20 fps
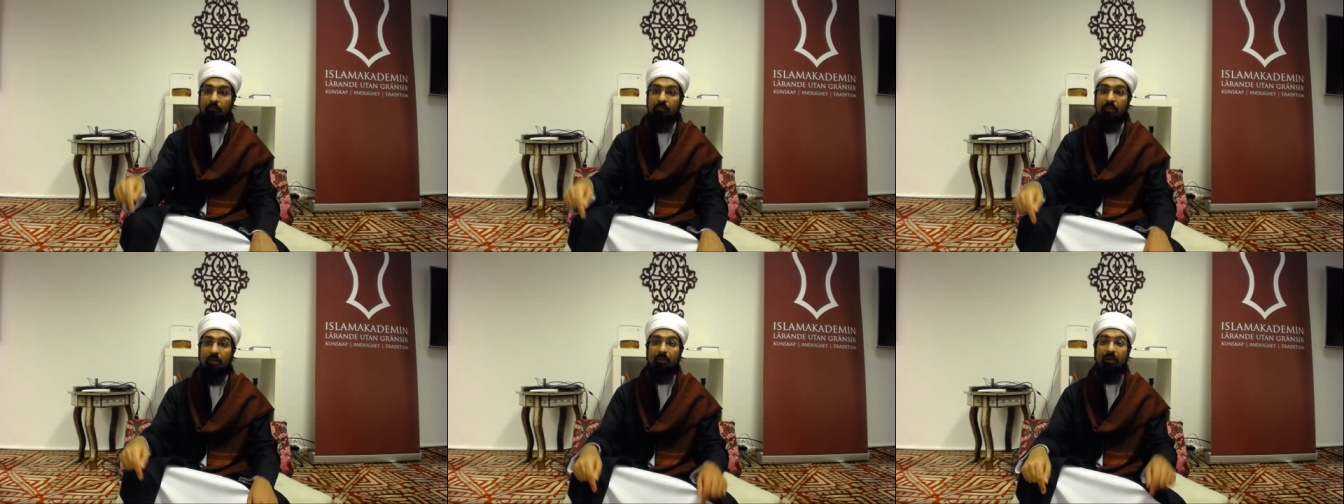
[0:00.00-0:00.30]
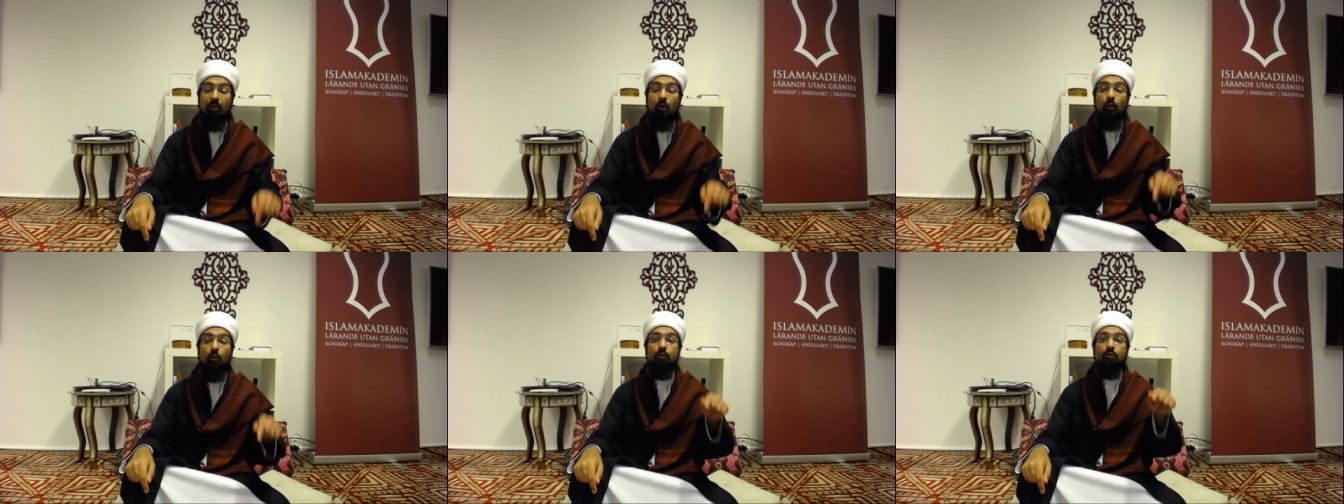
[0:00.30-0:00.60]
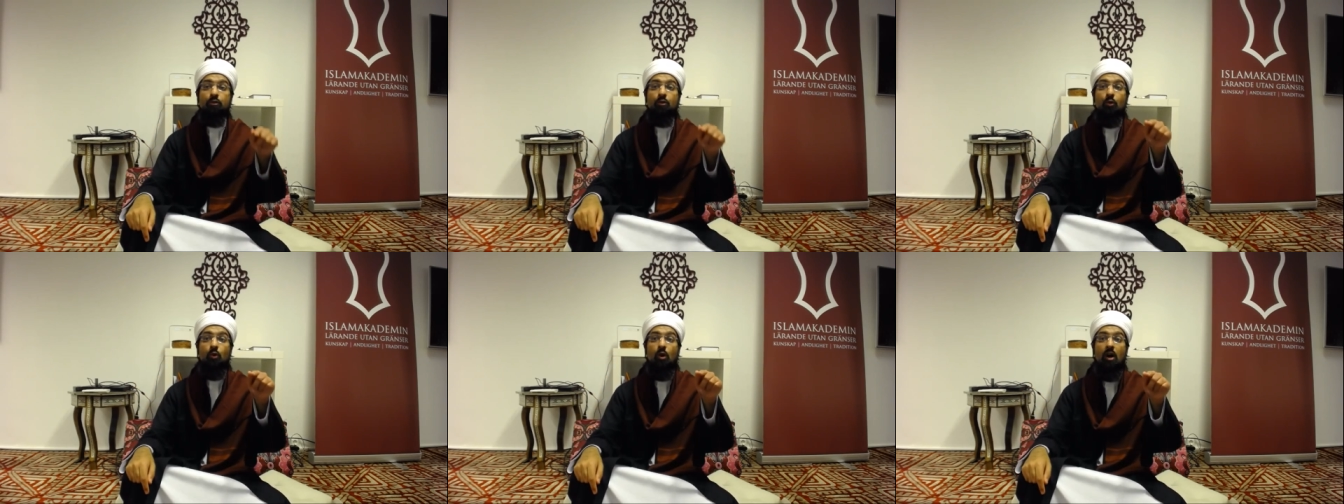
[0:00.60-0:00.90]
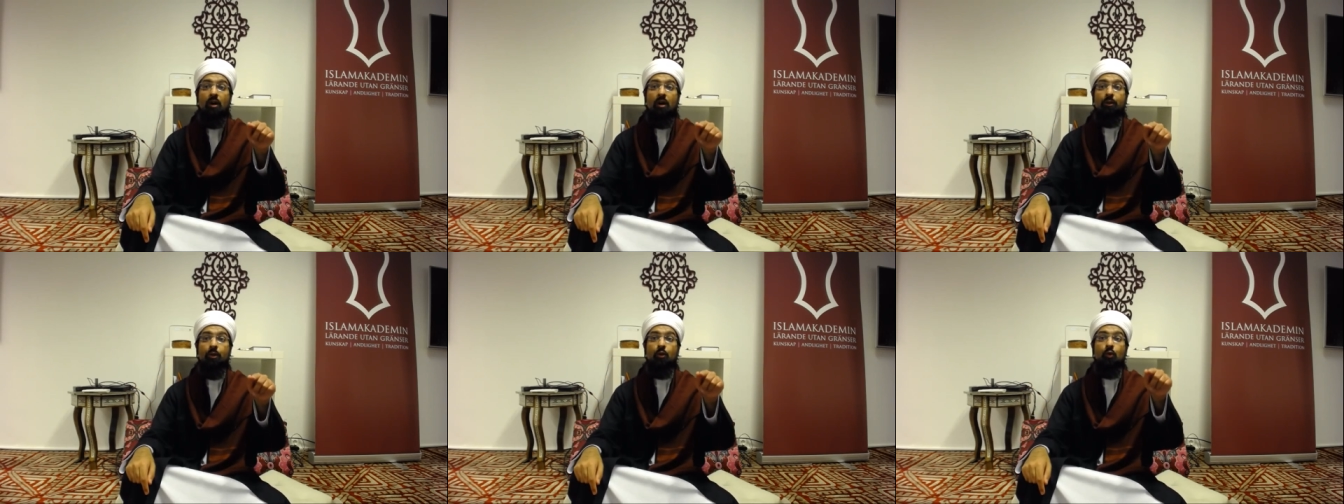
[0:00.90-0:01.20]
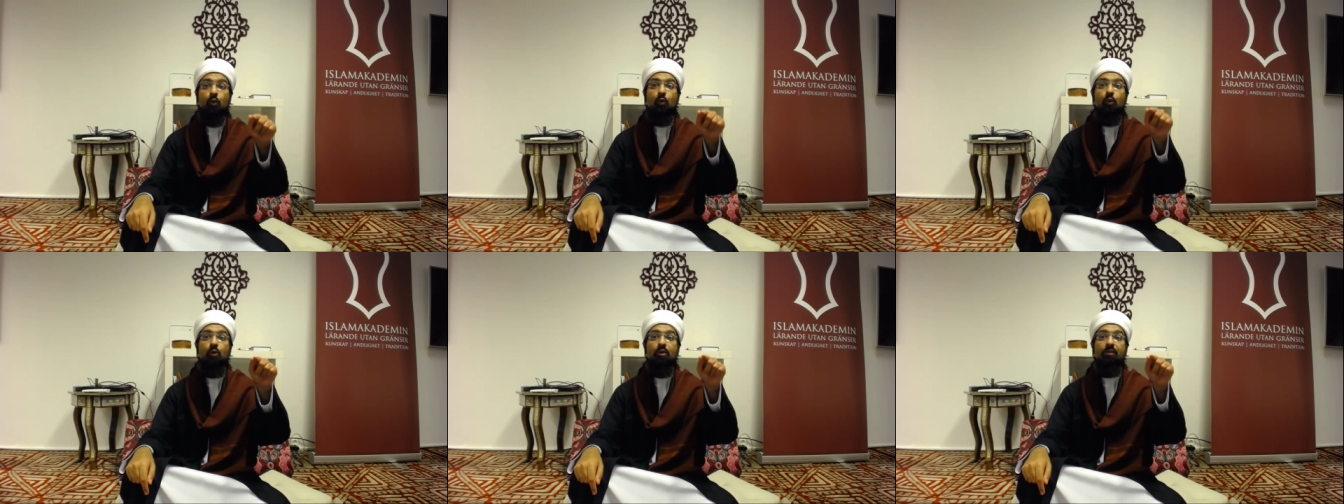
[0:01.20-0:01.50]
but also honored
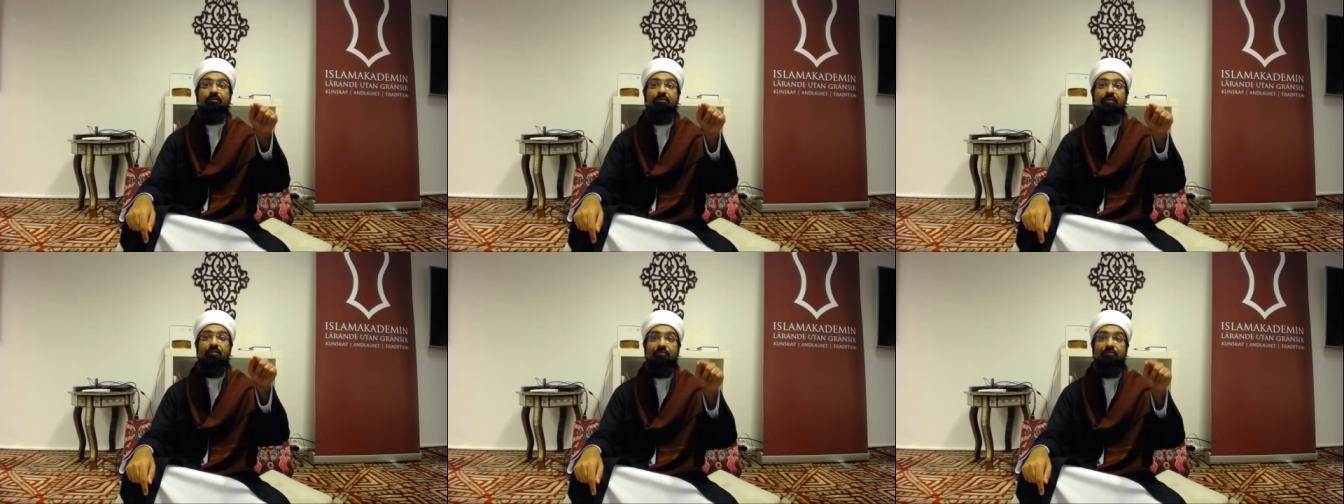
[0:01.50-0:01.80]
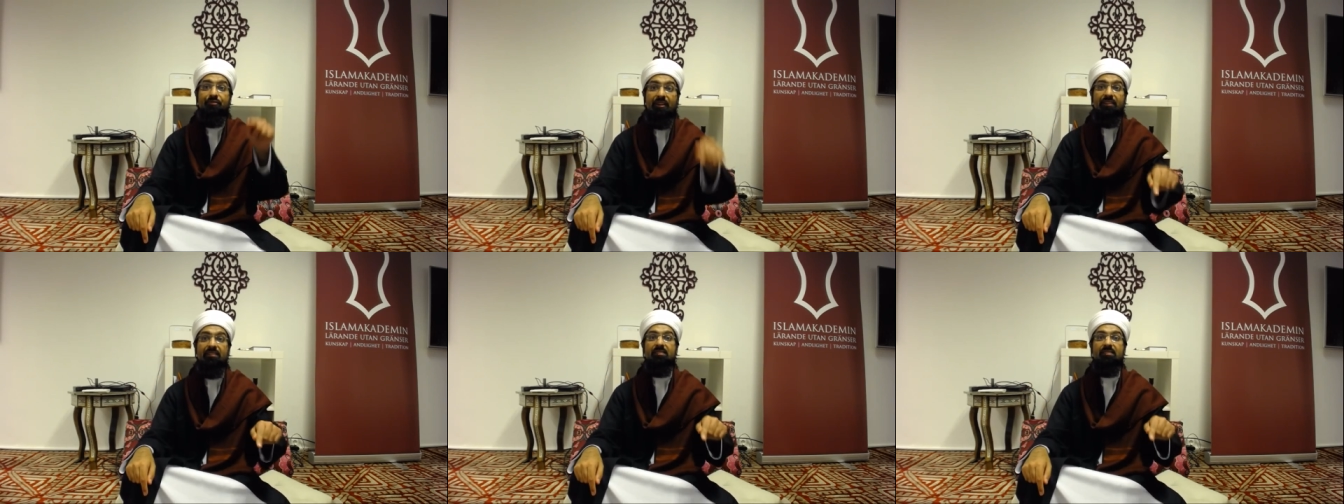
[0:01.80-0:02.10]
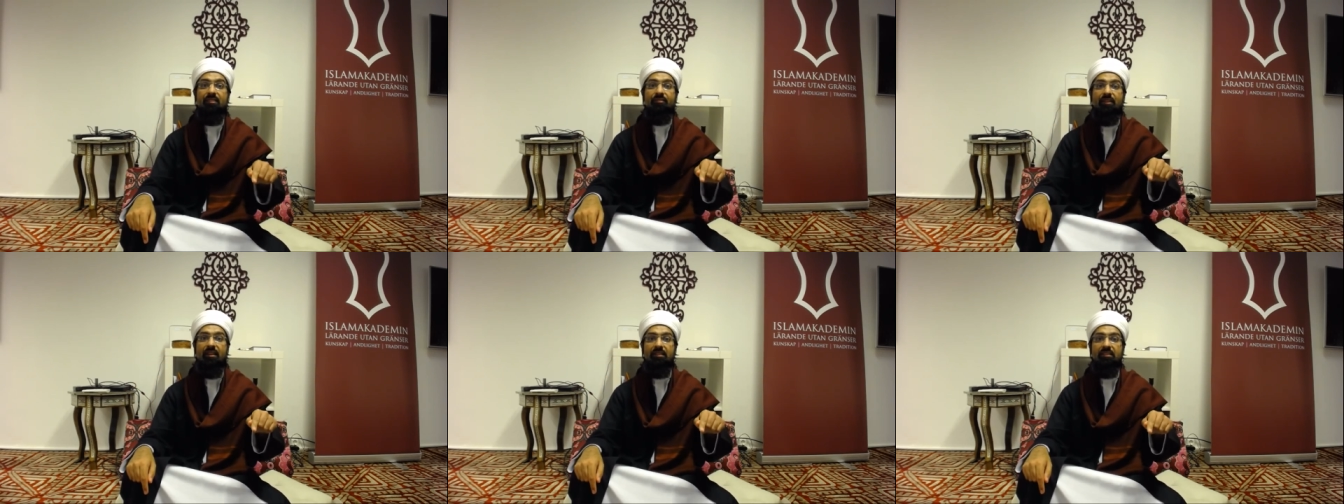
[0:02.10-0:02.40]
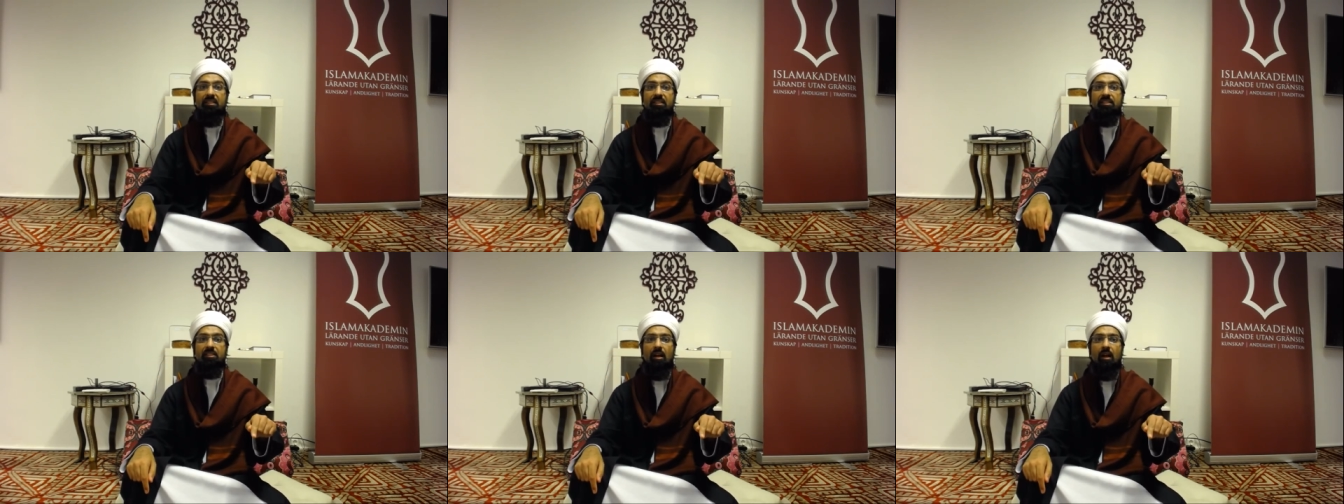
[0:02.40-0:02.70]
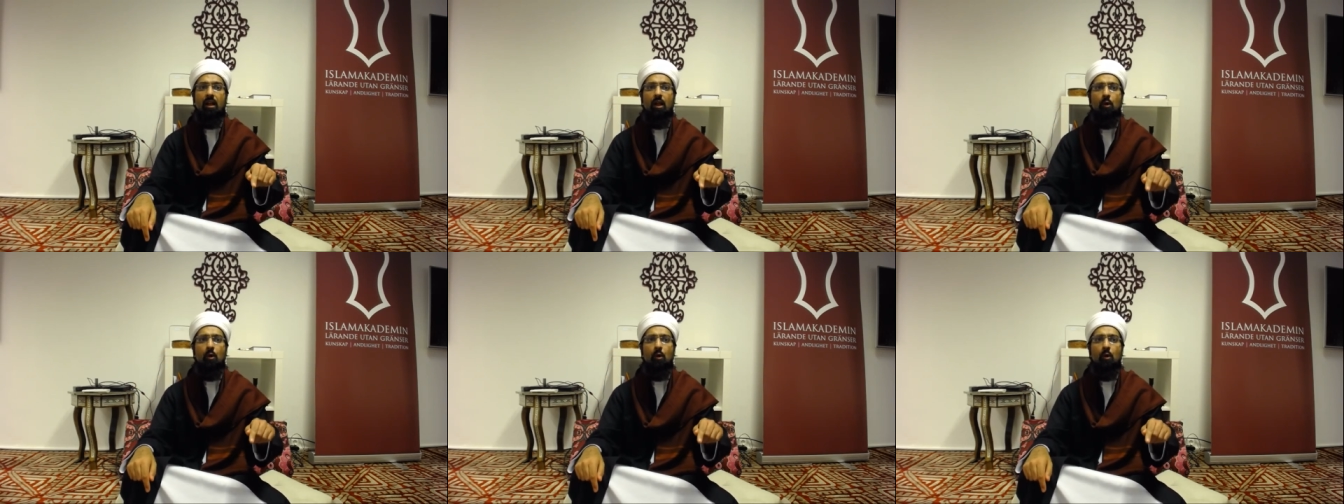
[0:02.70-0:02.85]
all of the friends of Khadija.